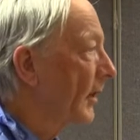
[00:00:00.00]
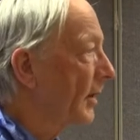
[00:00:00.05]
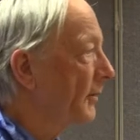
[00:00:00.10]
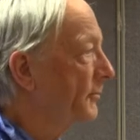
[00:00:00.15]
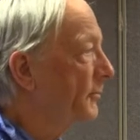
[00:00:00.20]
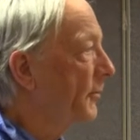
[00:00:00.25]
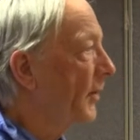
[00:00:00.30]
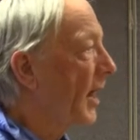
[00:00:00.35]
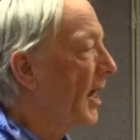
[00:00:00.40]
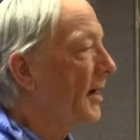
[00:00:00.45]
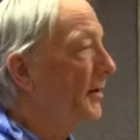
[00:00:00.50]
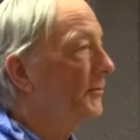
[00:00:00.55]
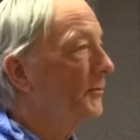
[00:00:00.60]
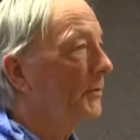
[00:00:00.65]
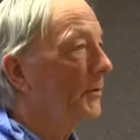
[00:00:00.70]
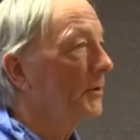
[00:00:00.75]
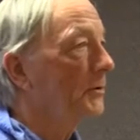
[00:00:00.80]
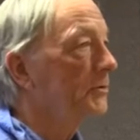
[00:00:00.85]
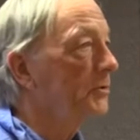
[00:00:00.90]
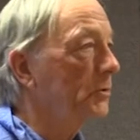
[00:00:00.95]
fly
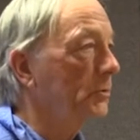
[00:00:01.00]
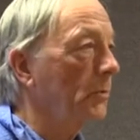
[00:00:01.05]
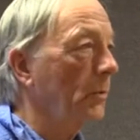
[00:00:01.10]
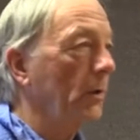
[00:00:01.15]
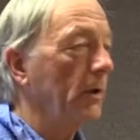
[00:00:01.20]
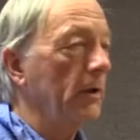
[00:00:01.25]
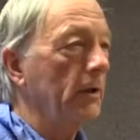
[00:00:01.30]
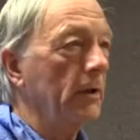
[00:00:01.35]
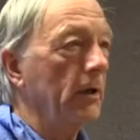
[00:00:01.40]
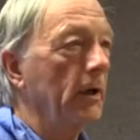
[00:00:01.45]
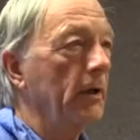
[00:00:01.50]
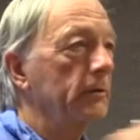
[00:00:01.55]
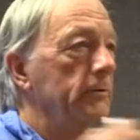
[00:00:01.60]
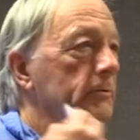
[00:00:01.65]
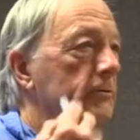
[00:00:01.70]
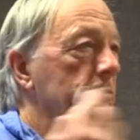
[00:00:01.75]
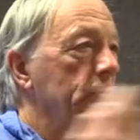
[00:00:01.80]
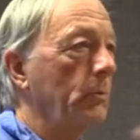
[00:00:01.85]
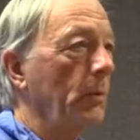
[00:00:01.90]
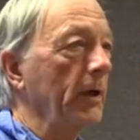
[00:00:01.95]
for square, you know,
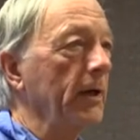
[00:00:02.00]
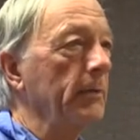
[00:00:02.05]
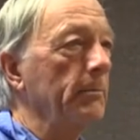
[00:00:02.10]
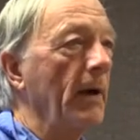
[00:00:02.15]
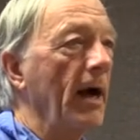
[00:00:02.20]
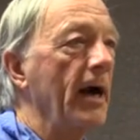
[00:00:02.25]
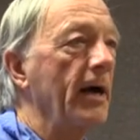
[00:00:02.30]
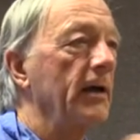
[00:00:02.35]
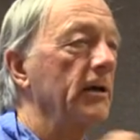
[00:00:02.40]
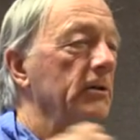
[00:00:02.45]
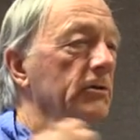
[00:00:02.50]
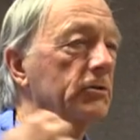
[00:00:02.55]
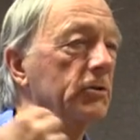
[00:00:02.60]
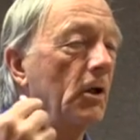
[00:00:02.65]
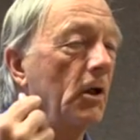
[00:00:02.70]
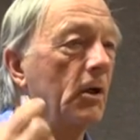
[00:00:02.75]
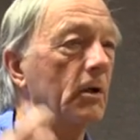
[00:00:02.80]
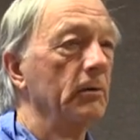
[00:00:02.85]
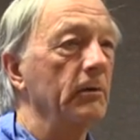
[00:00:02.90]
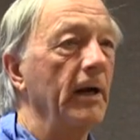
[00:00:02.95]
square, miles
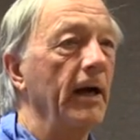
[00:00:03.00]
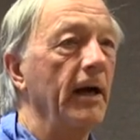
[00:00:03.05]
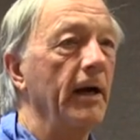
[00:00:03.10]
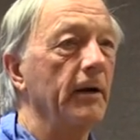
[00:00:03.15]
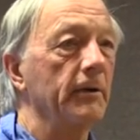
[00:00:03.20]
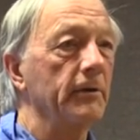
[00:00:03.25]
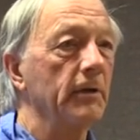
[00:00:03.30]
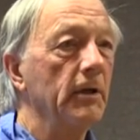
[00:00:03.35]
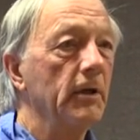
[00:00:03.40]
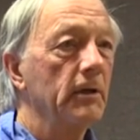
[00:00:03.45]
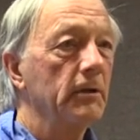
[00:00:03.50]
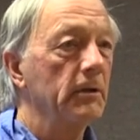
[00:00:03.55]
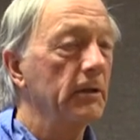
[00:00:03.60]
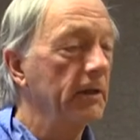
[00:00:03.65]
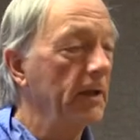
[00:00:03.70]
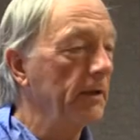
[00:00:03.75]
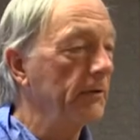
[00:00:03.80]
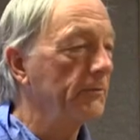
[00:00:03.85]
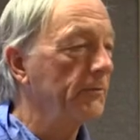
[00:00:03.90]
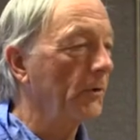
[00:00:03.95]
all around
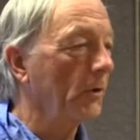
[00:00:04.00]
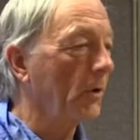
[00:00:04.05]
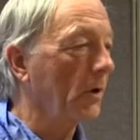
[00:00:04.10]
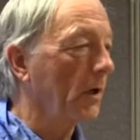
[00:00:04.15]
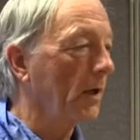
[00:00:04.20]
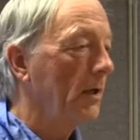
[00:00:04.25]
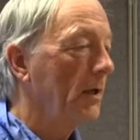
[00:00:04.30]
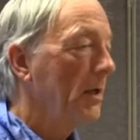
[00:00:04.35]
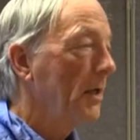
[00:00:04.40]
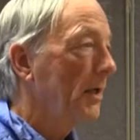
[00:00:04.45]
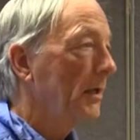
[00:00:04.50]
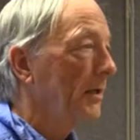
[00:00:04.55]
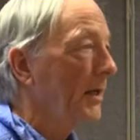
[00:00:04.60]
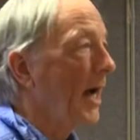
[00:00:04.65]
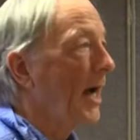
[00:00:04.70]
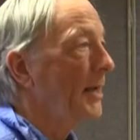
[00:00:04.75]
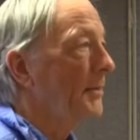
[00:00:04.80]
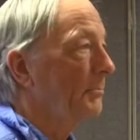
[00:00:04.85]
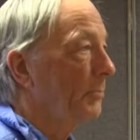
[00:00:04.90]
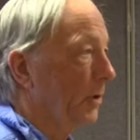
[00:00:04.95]
looking for
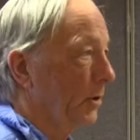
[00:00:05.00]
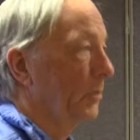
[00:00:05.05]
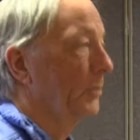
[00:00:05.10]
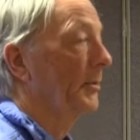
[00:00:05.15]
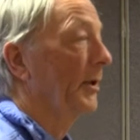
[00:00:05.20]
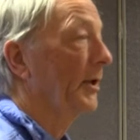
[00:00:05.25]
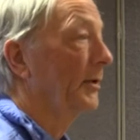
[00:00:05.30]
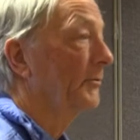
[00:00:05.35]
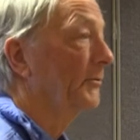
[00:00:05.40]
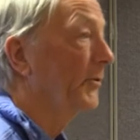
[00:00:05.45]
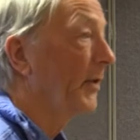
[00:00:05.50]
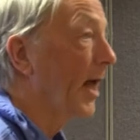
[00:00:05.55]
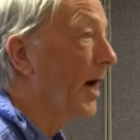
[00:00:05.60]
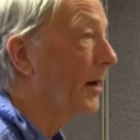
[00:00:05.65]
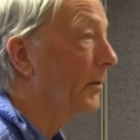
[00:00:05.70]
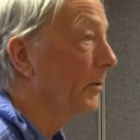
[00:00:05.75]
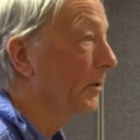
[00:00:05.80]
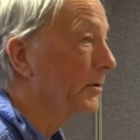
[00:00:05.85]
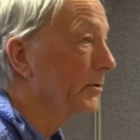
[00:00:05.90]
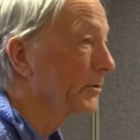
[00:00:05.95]
night blooming
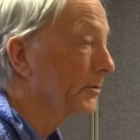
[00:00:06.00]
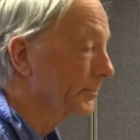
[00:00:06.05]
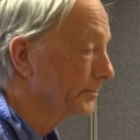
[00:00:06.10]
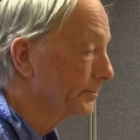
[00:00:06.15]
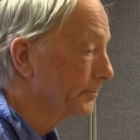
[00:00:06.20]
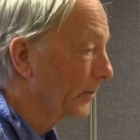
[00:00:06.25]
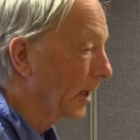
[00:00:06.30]
flowers.